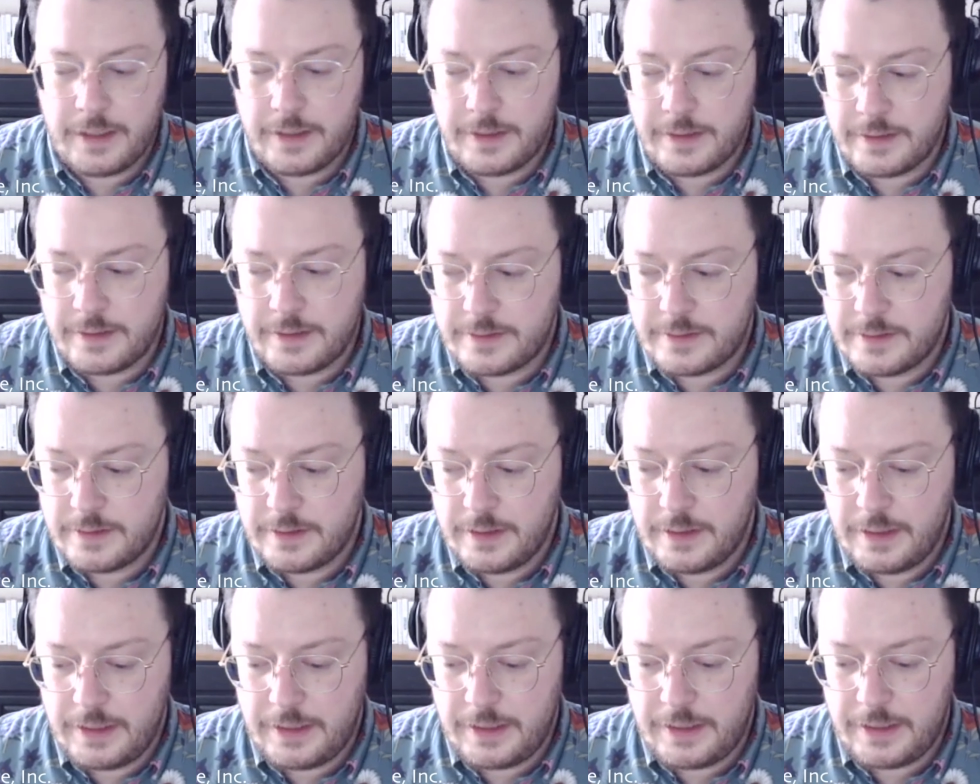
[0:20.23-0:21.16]
and
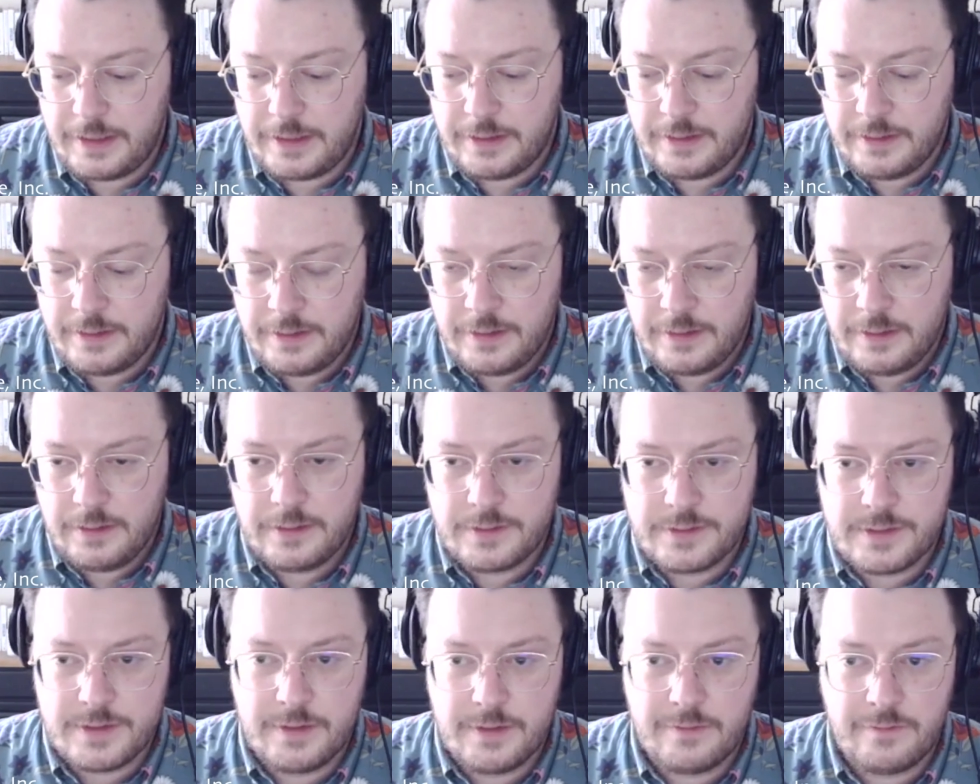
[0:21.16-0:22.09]

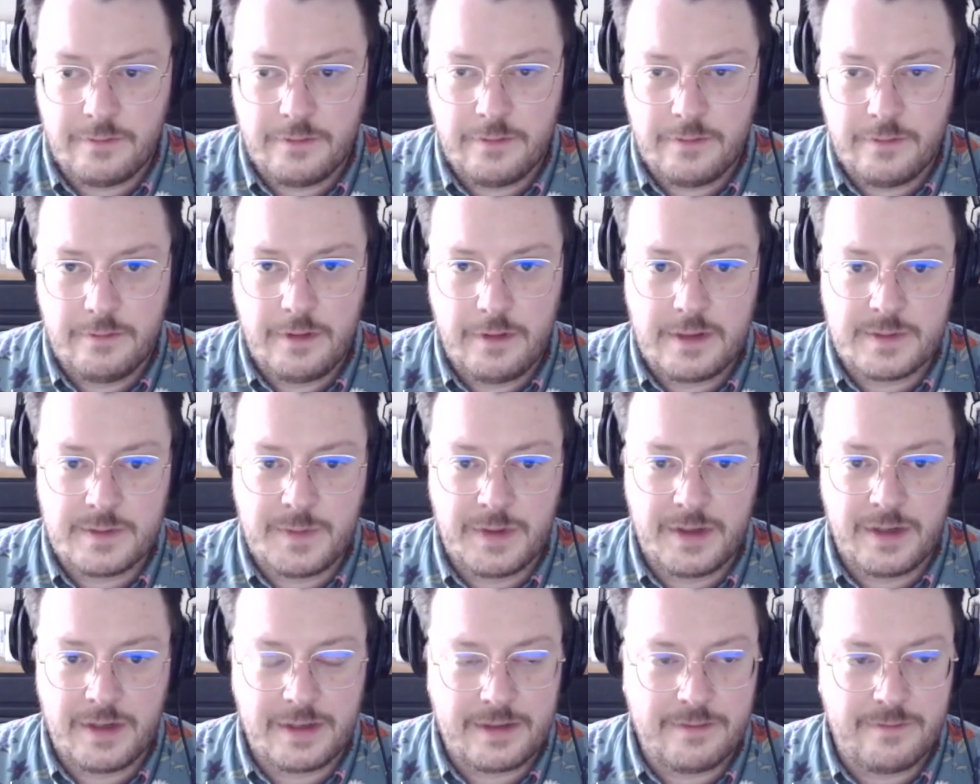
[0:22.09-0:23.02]
there's no, as part of
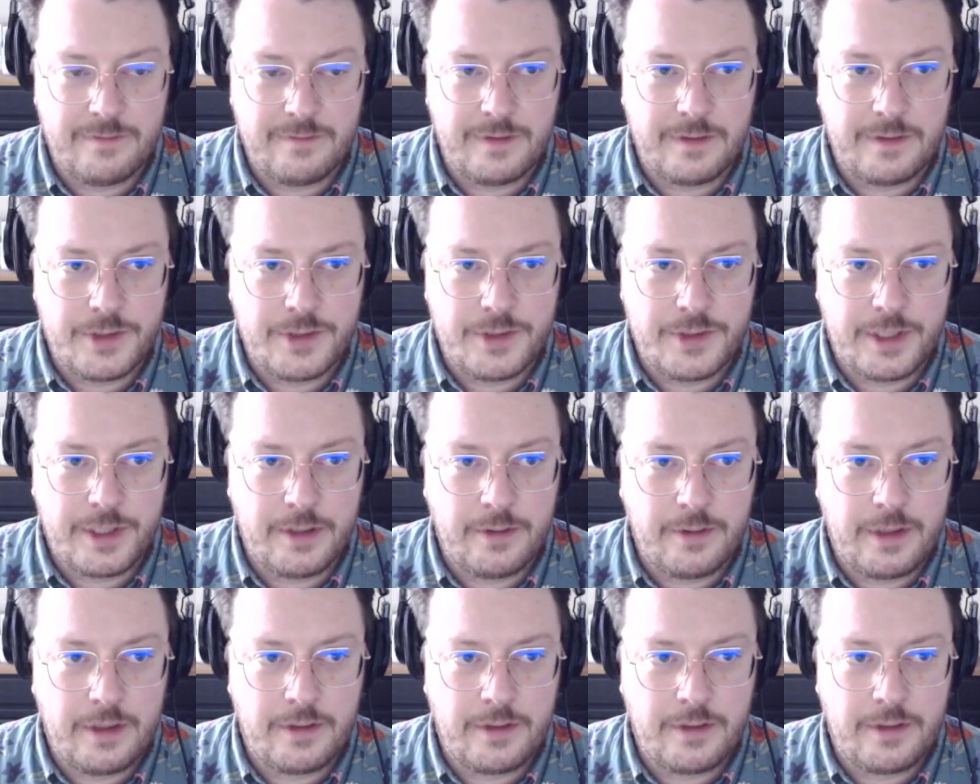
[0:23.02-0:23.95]
like the village code
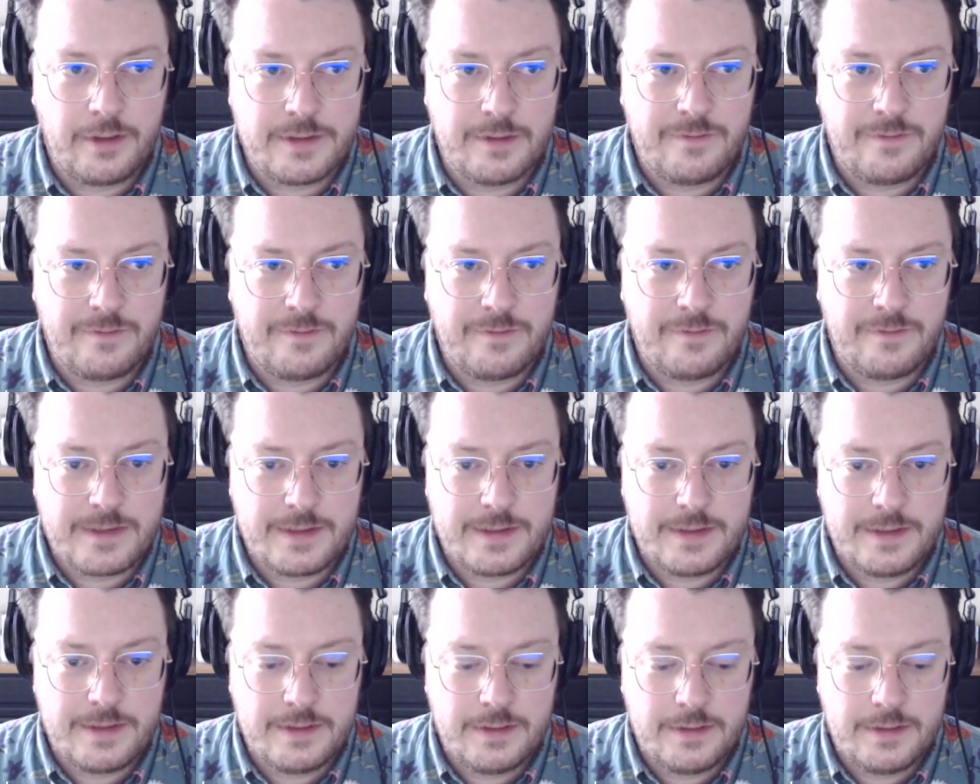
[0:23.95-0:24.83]
here, there's no fences.